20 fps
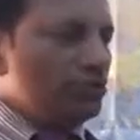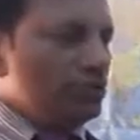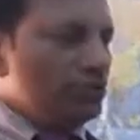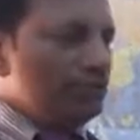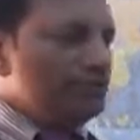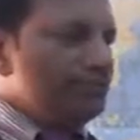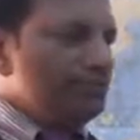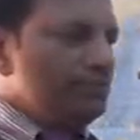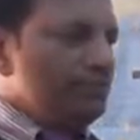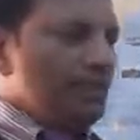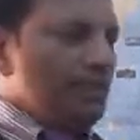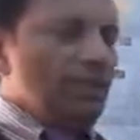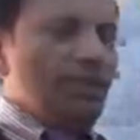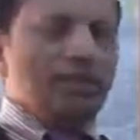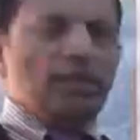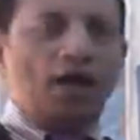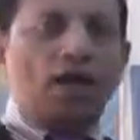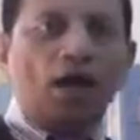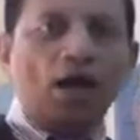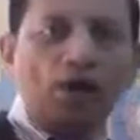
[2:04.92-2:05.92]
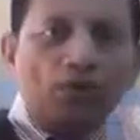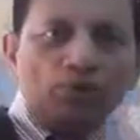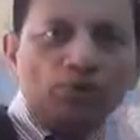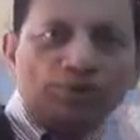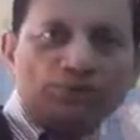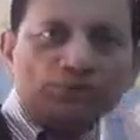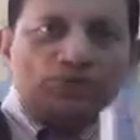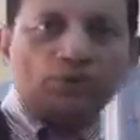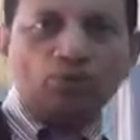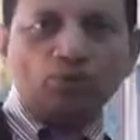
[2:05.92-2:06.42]
to that how
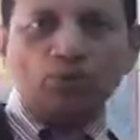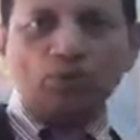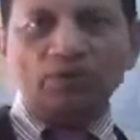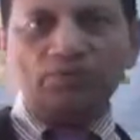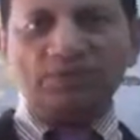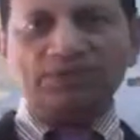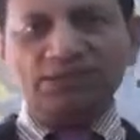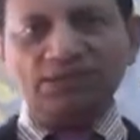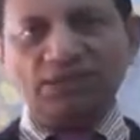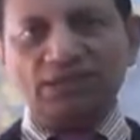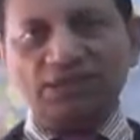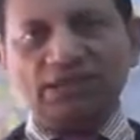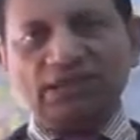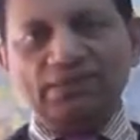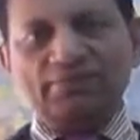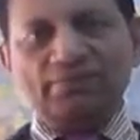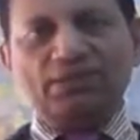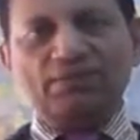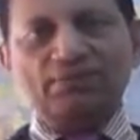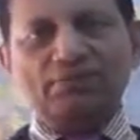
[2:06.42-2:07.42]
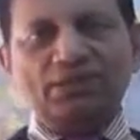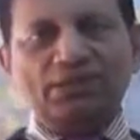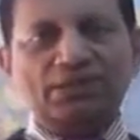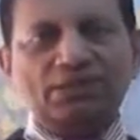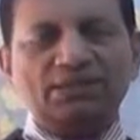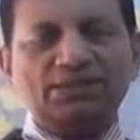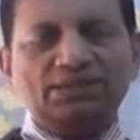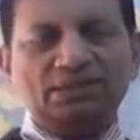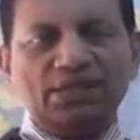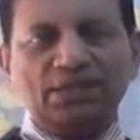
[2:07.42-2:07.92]
the school visit team member
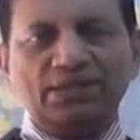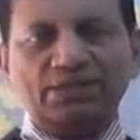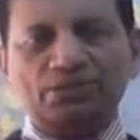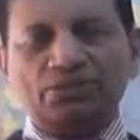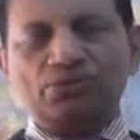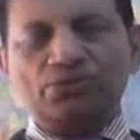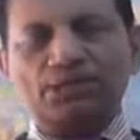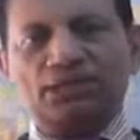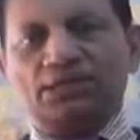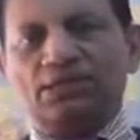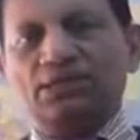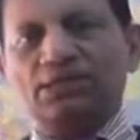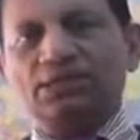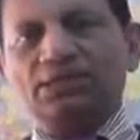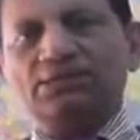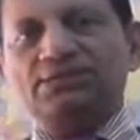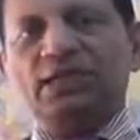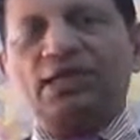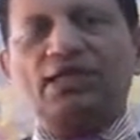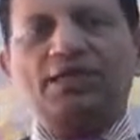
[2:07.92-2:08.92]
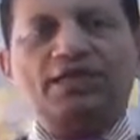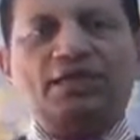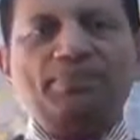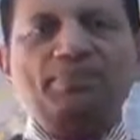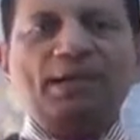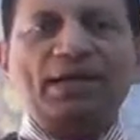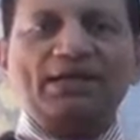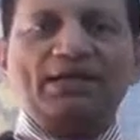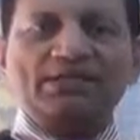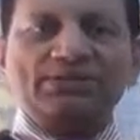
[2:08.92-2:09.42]
is related to the standard
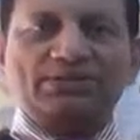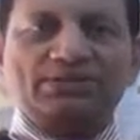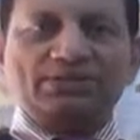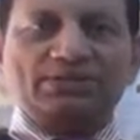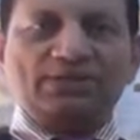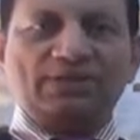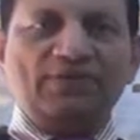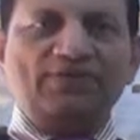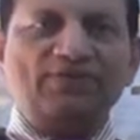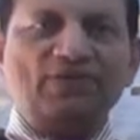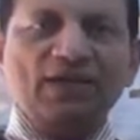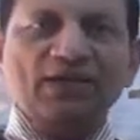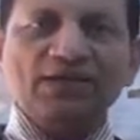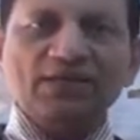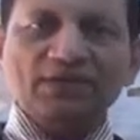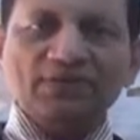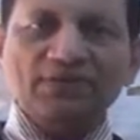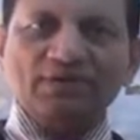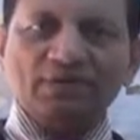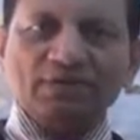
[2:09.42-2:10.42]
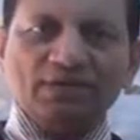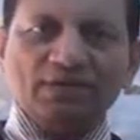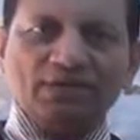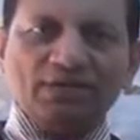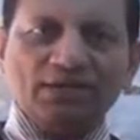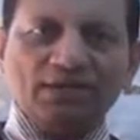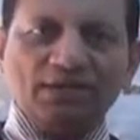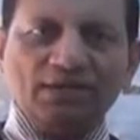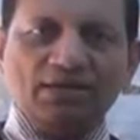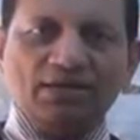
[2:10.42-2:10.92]
and practices. In fact,
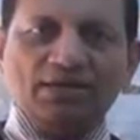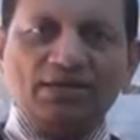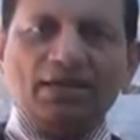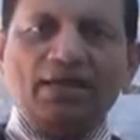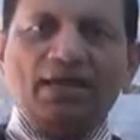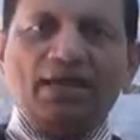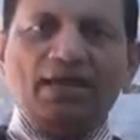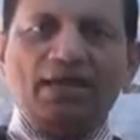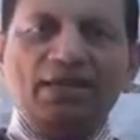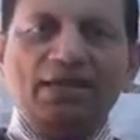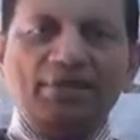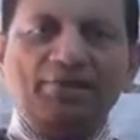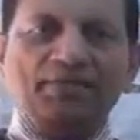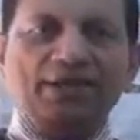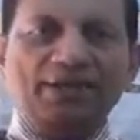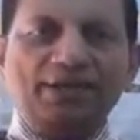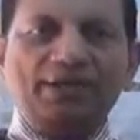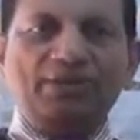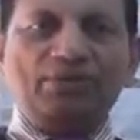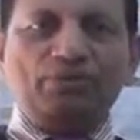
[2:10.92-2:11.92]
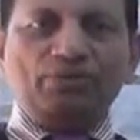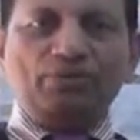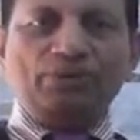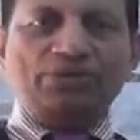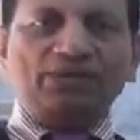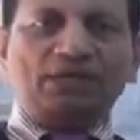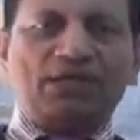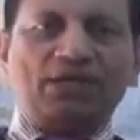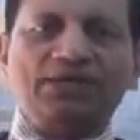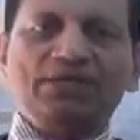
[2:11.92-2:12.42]
anybody who
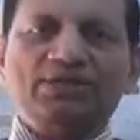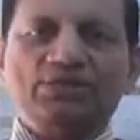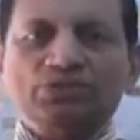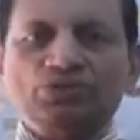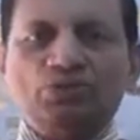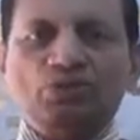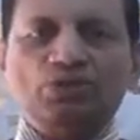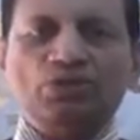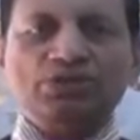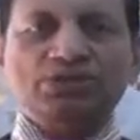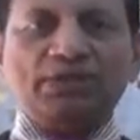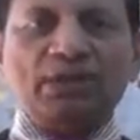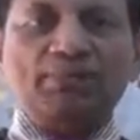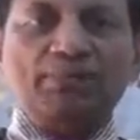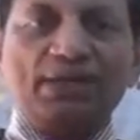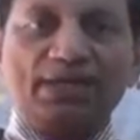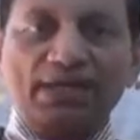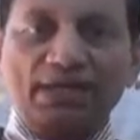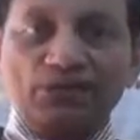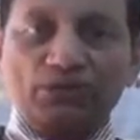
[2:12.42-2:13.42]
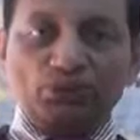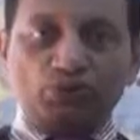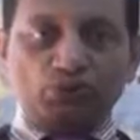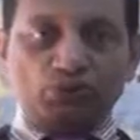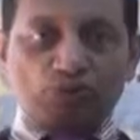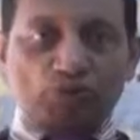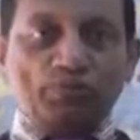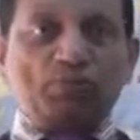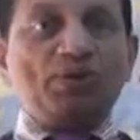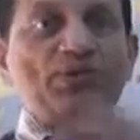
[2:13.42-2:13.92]
is running a school, somebody has to
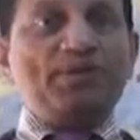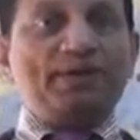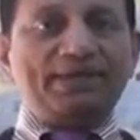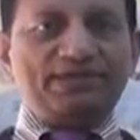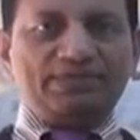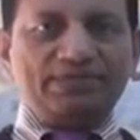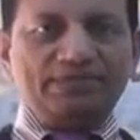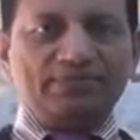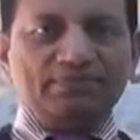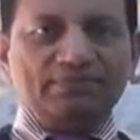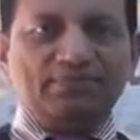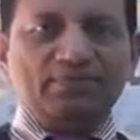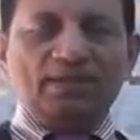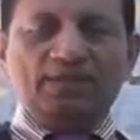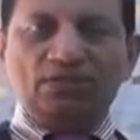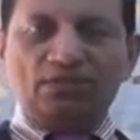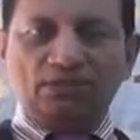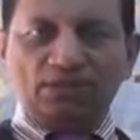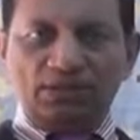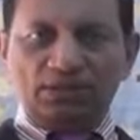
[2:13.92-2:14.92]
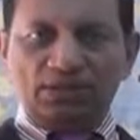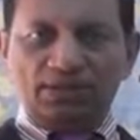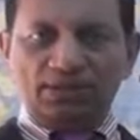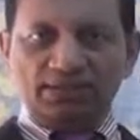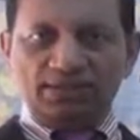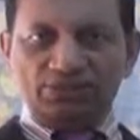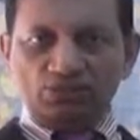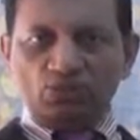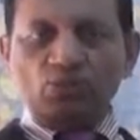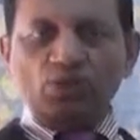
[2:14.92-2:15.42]
supervise. So
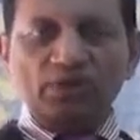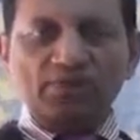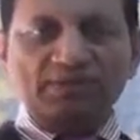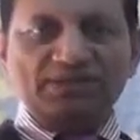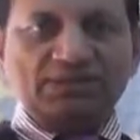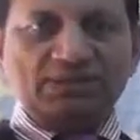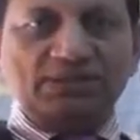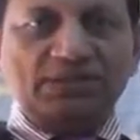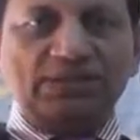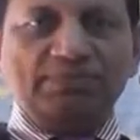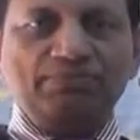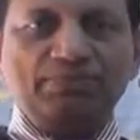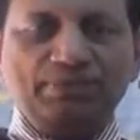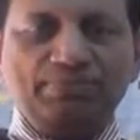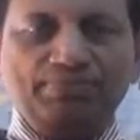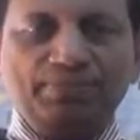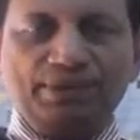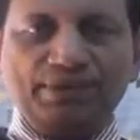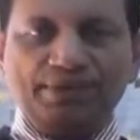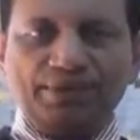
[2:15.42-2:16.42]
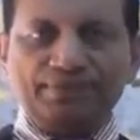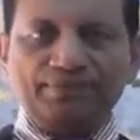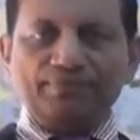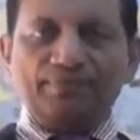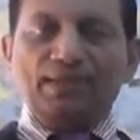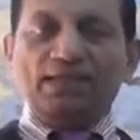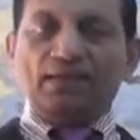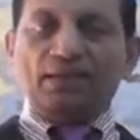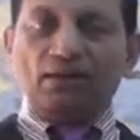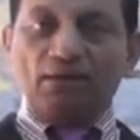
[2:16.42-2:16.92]
the school visit team member
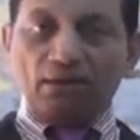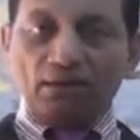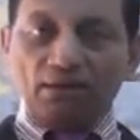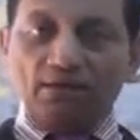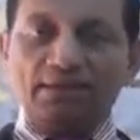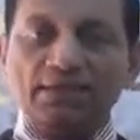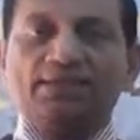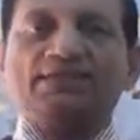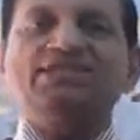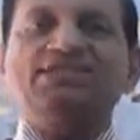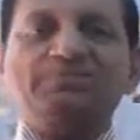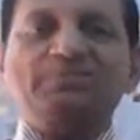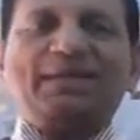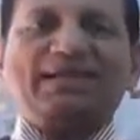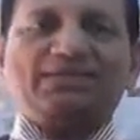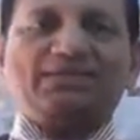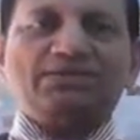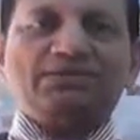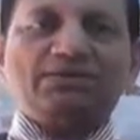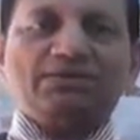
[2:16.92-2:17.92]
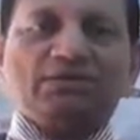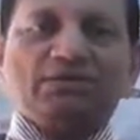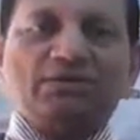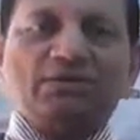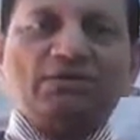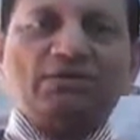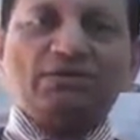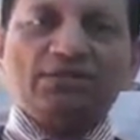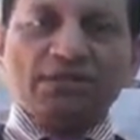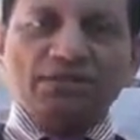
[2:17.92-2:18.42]
or the
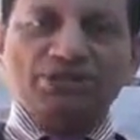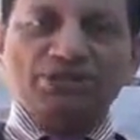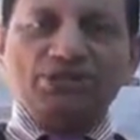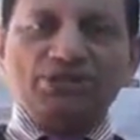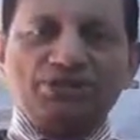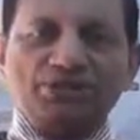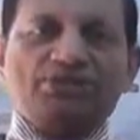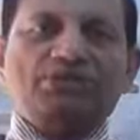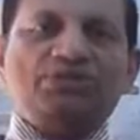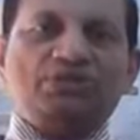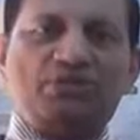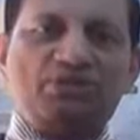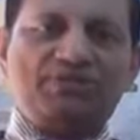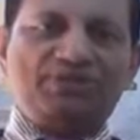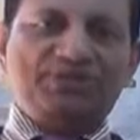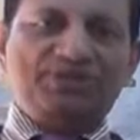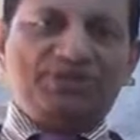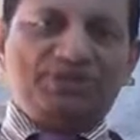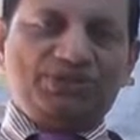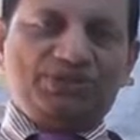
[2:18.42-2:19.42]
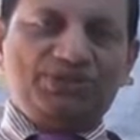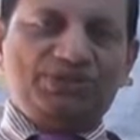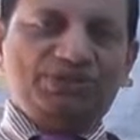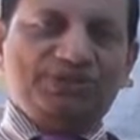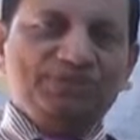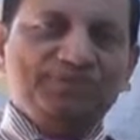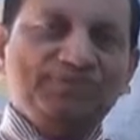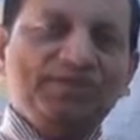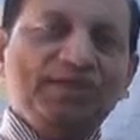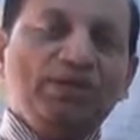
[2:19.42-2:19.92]
inspectors or the education
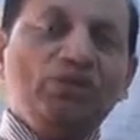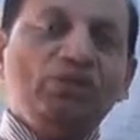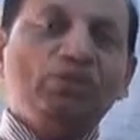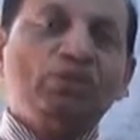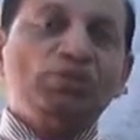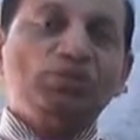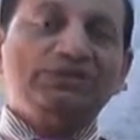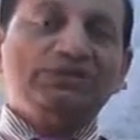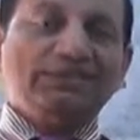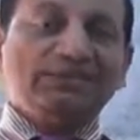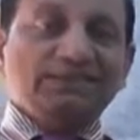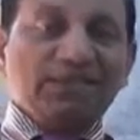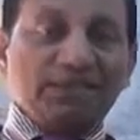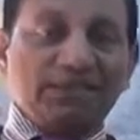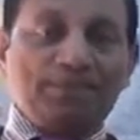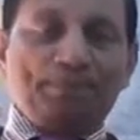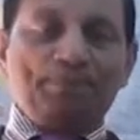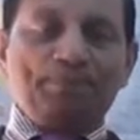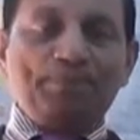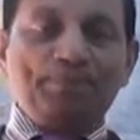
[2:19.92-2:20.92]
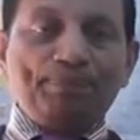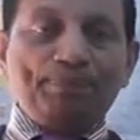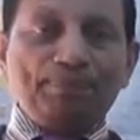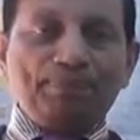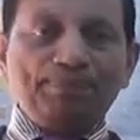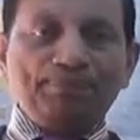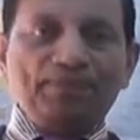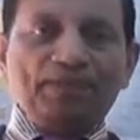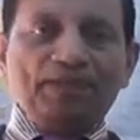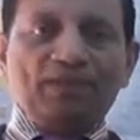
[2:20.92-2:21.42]
officers to check
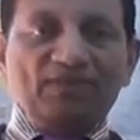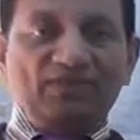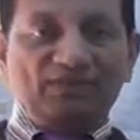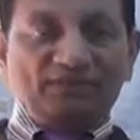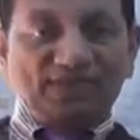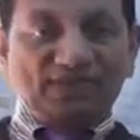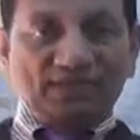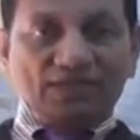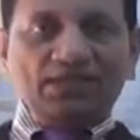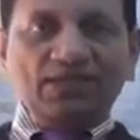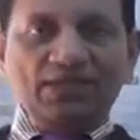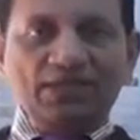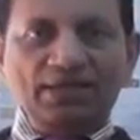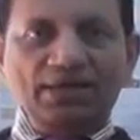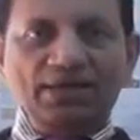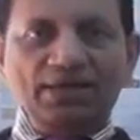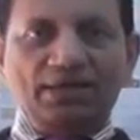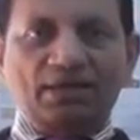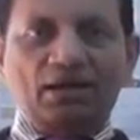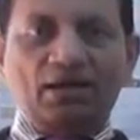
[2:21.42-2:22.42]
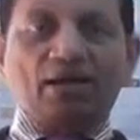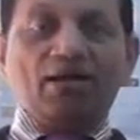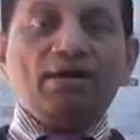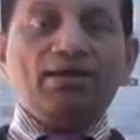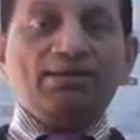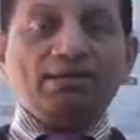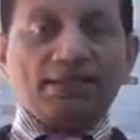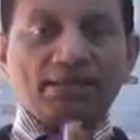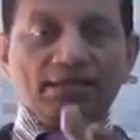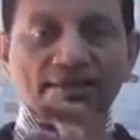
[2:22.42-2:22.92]
physically,
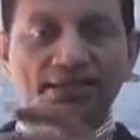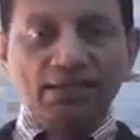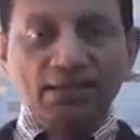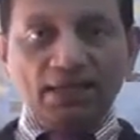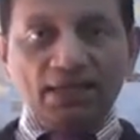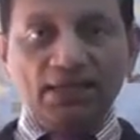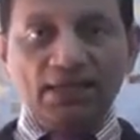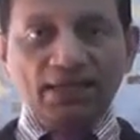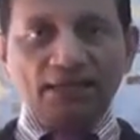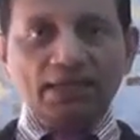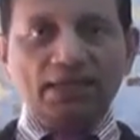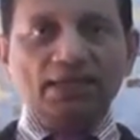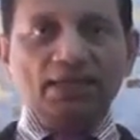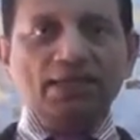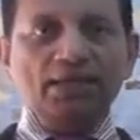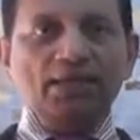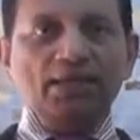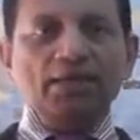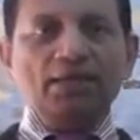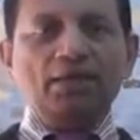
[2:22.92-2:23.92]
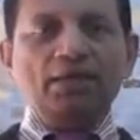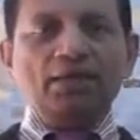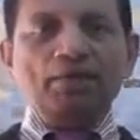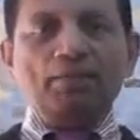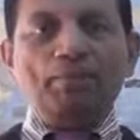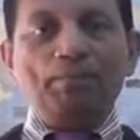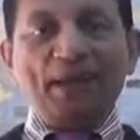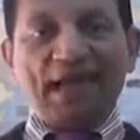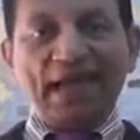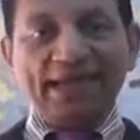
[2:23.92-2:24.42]
are they really
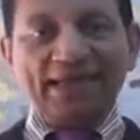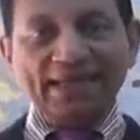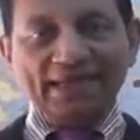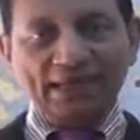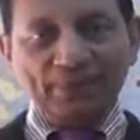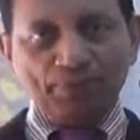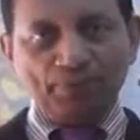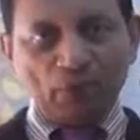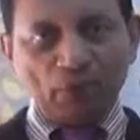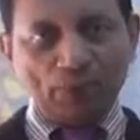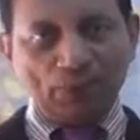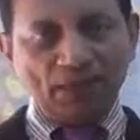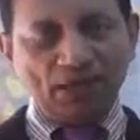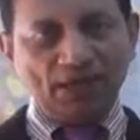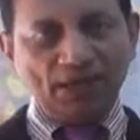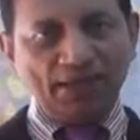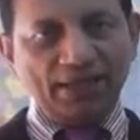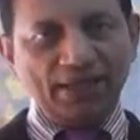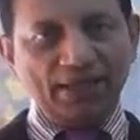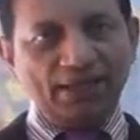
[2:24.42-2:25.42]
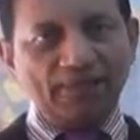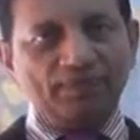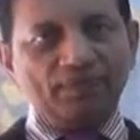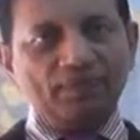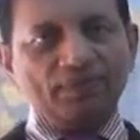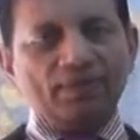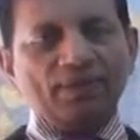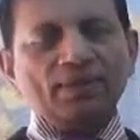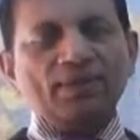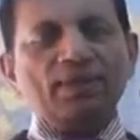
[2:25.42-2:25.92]
planning it properly,
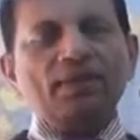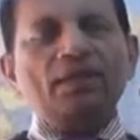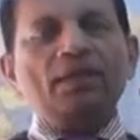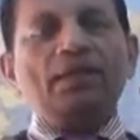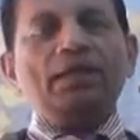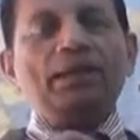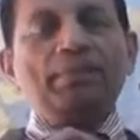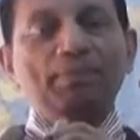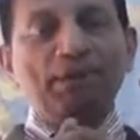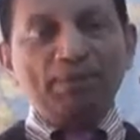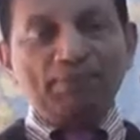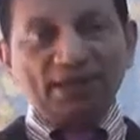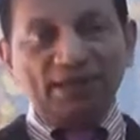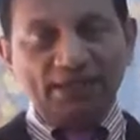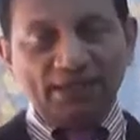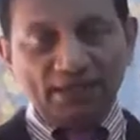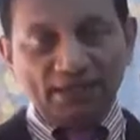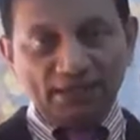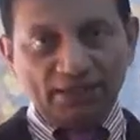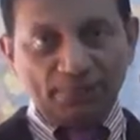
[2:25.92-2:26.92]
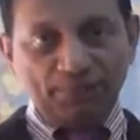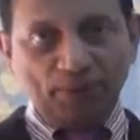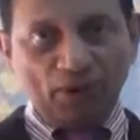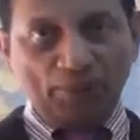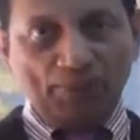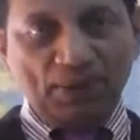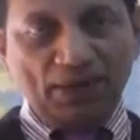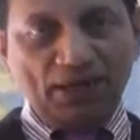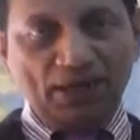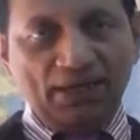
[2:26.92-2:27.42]
implementing it
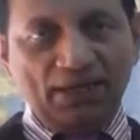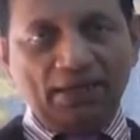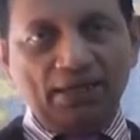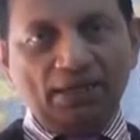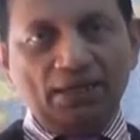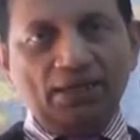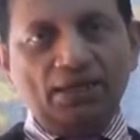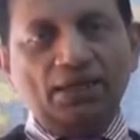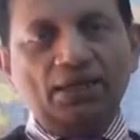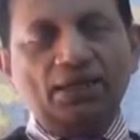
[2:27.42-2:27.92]
properly,